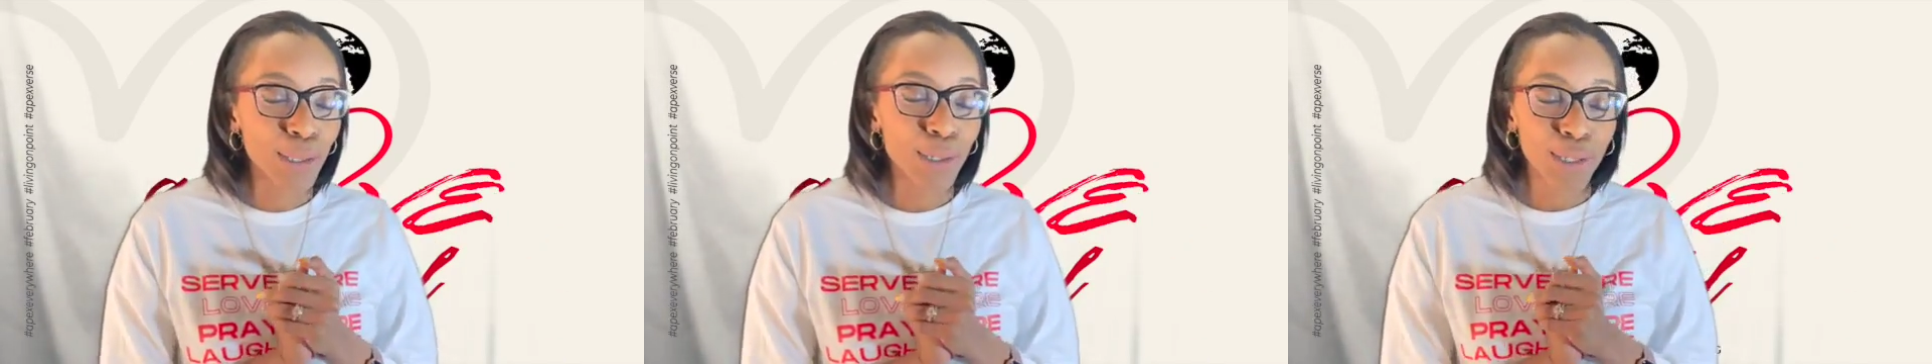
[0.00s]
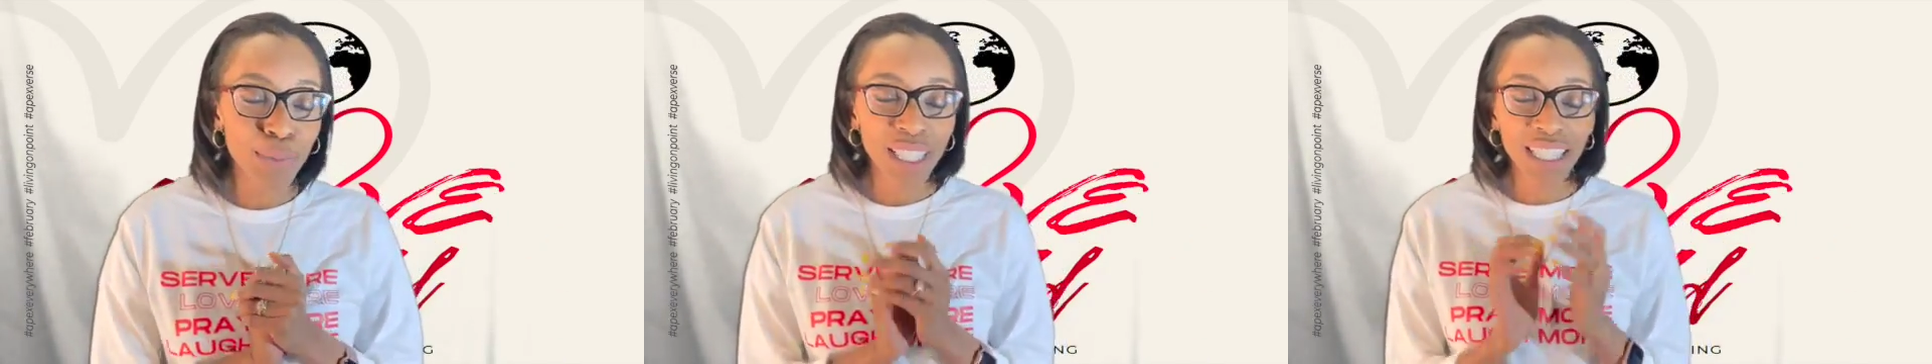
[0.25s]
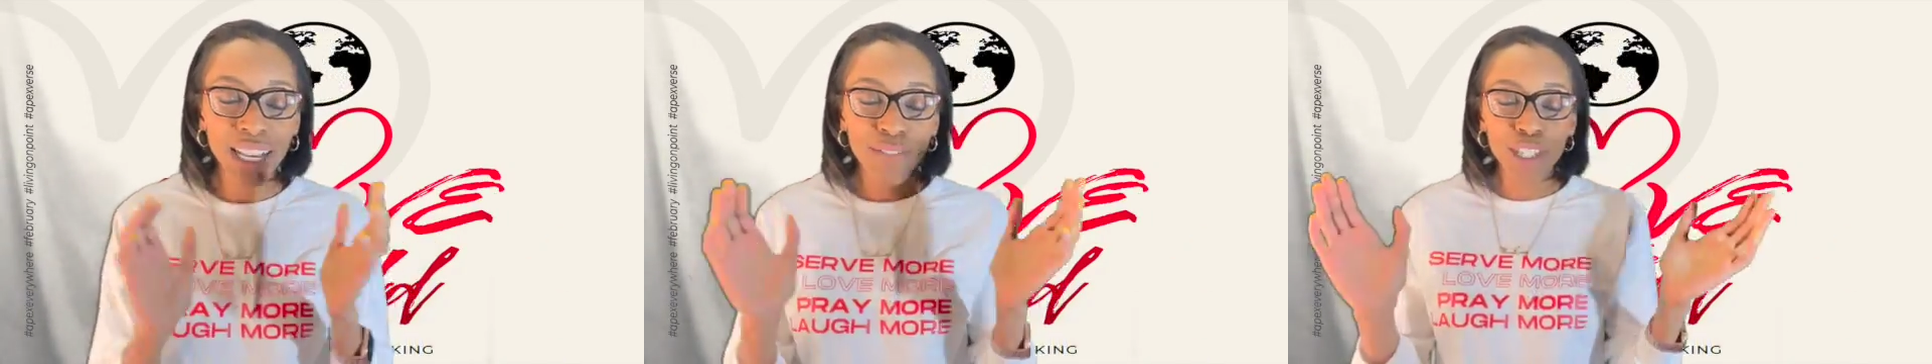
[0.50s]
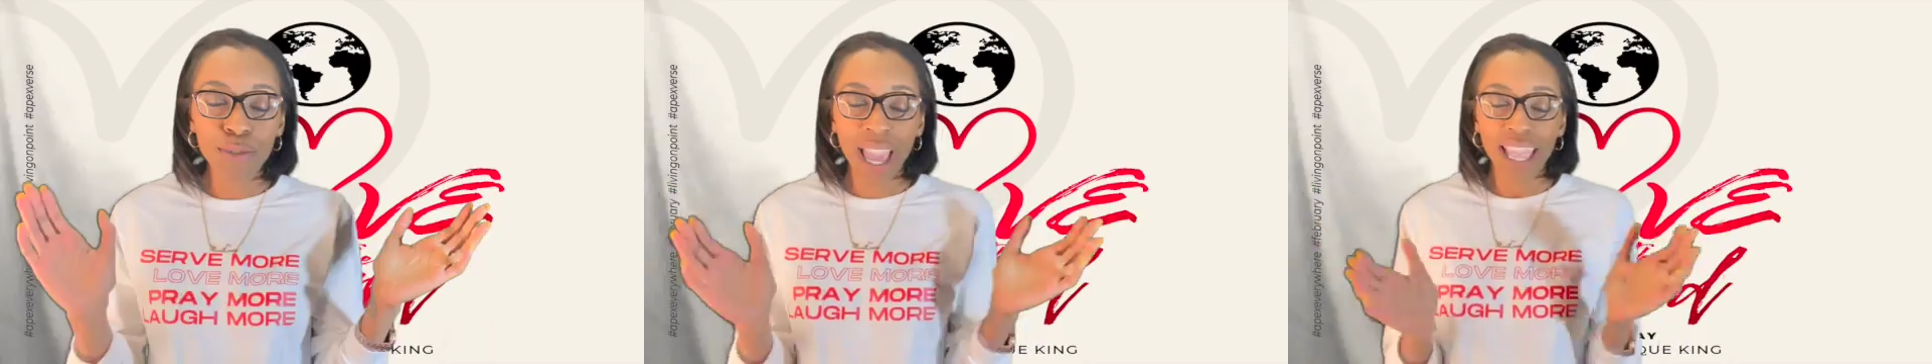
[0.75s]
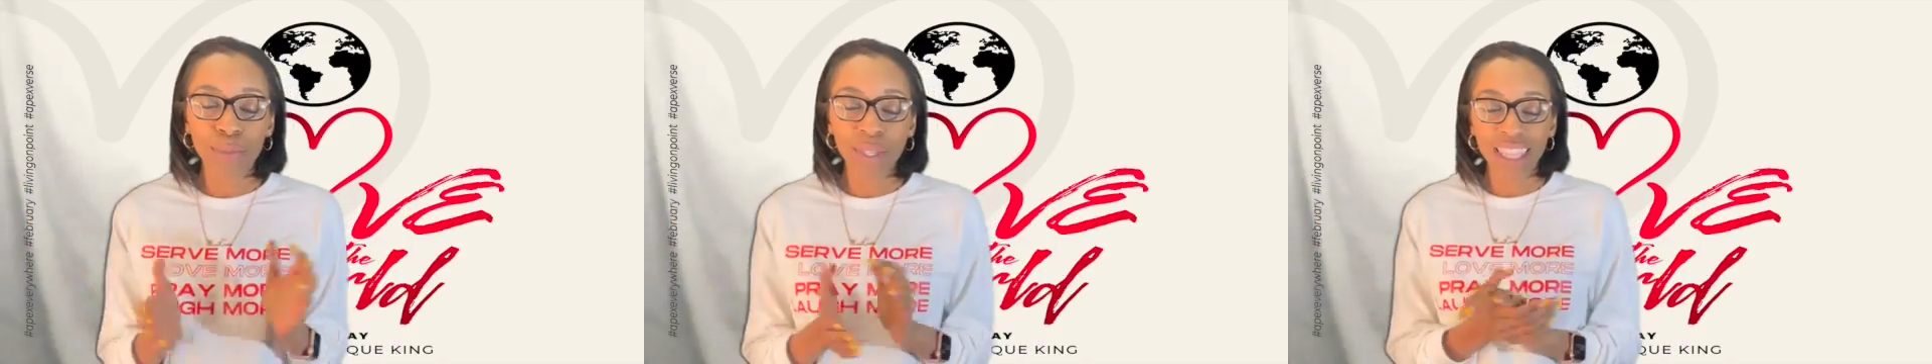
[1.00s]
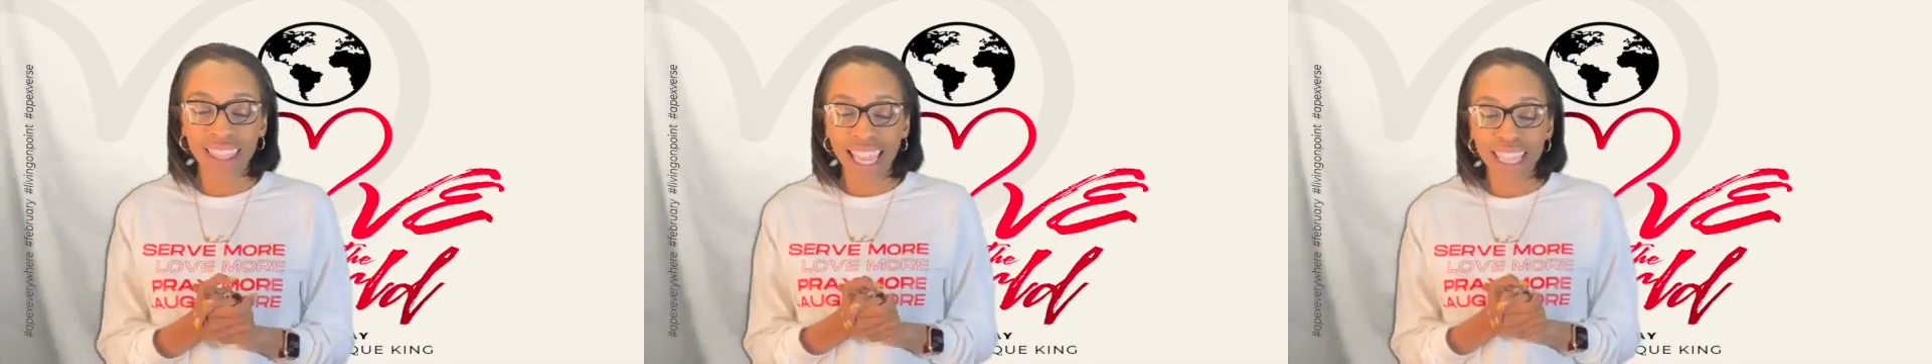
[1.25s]
Lord, we love you and
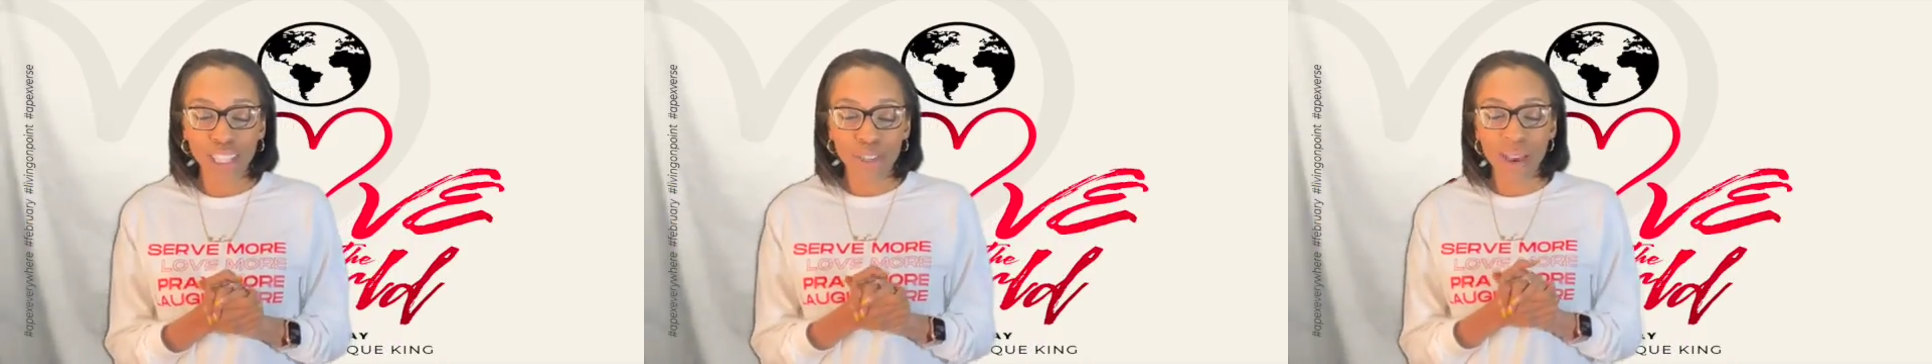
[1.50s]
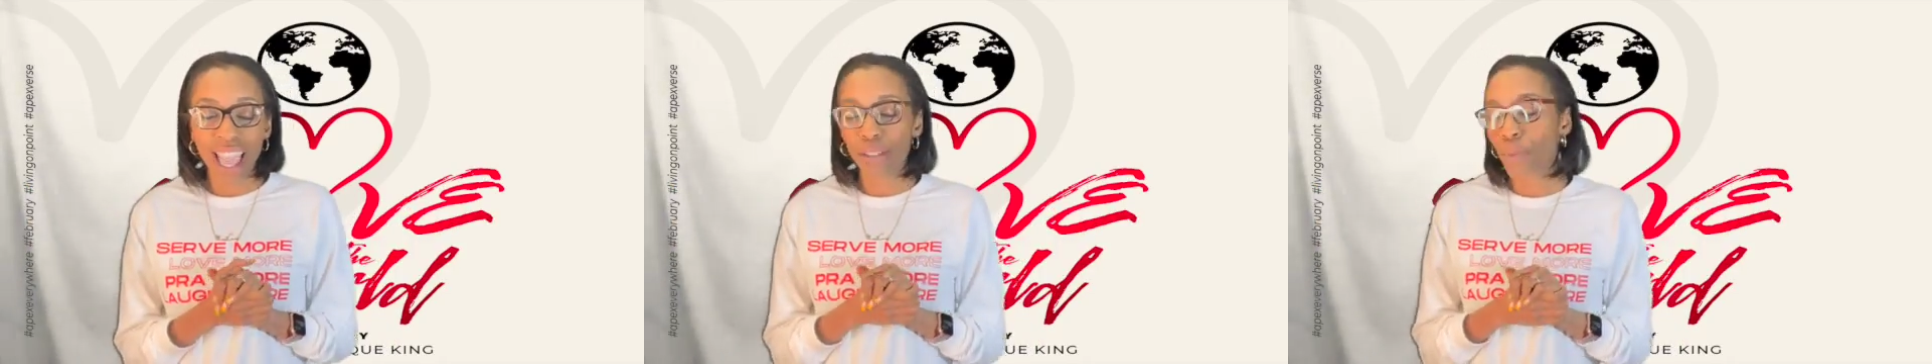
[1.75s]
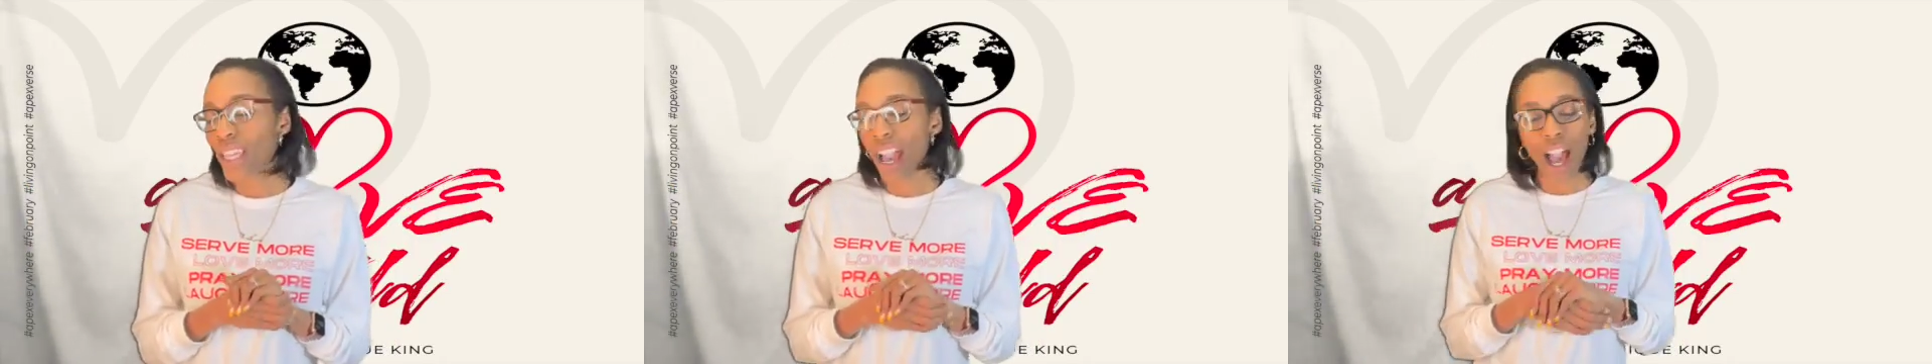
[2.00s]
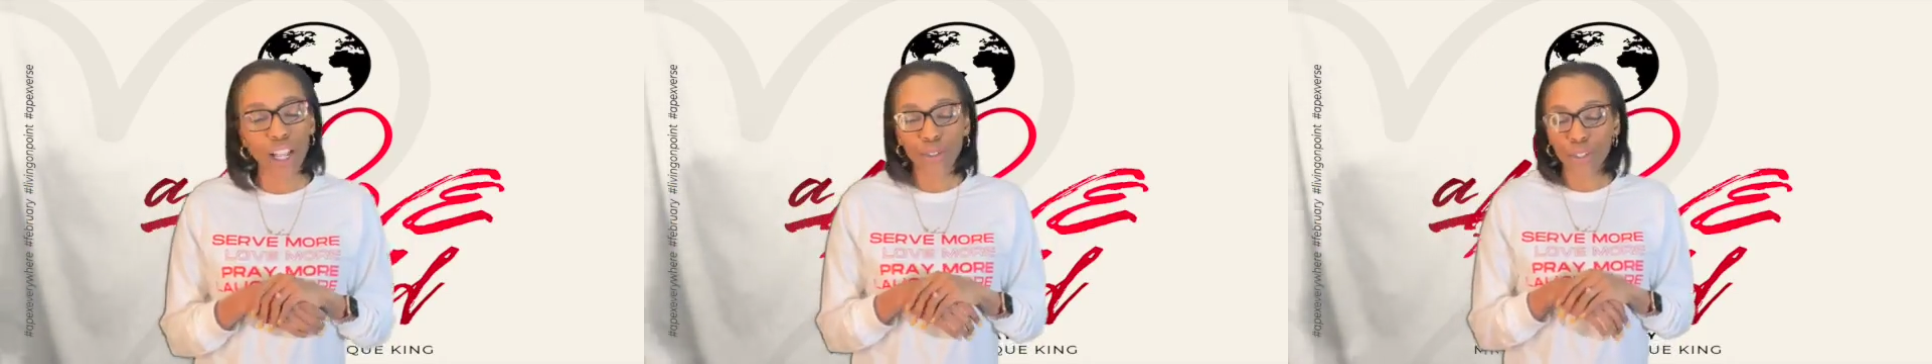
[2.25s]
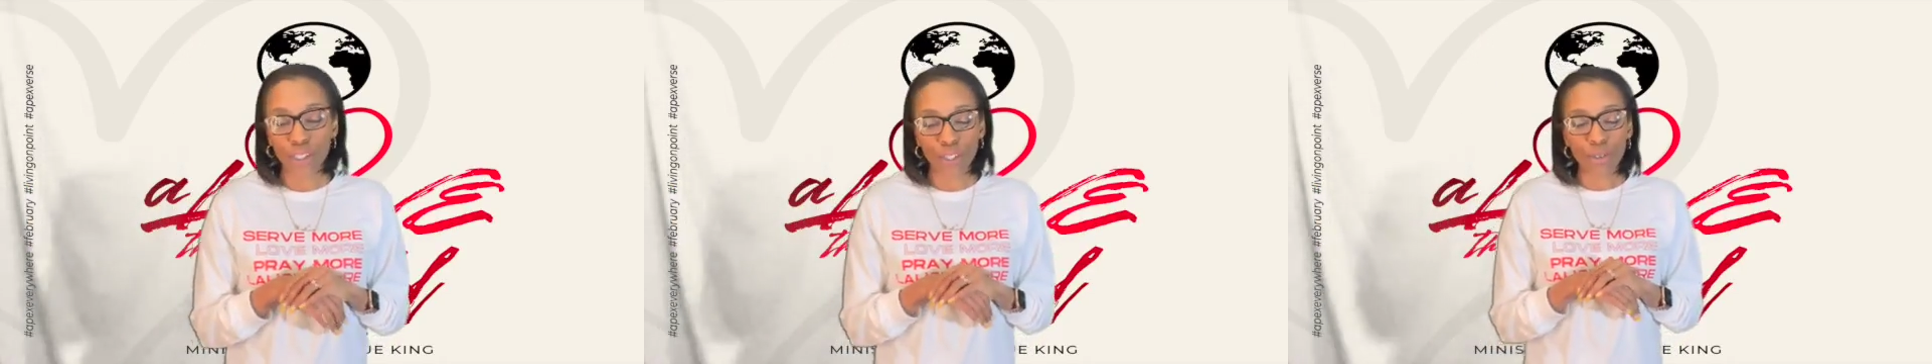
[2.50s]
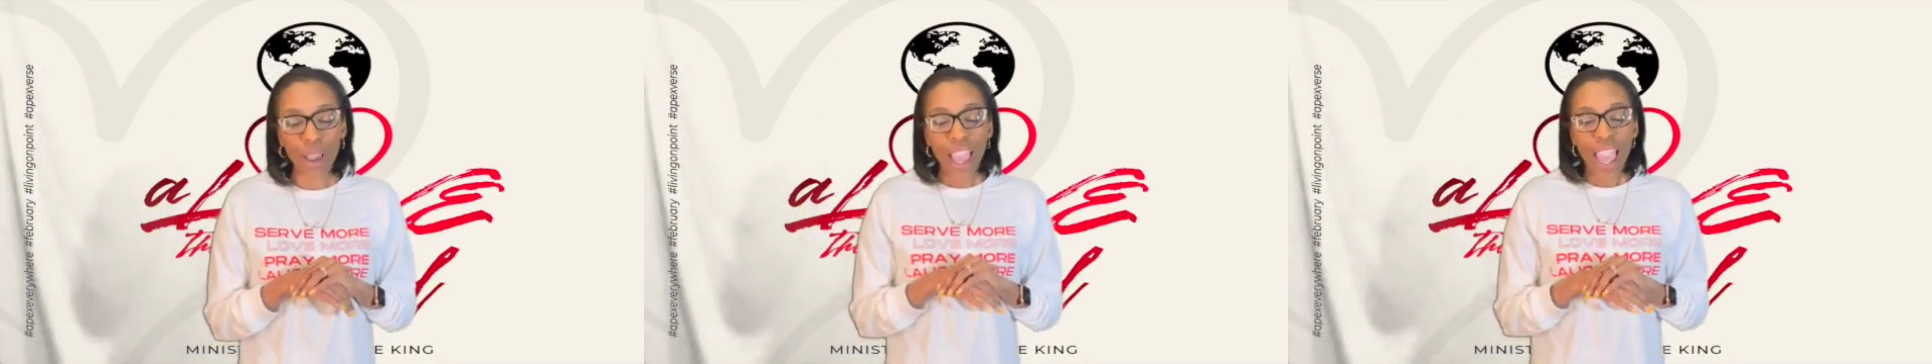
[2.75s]
we thank you and we honor you.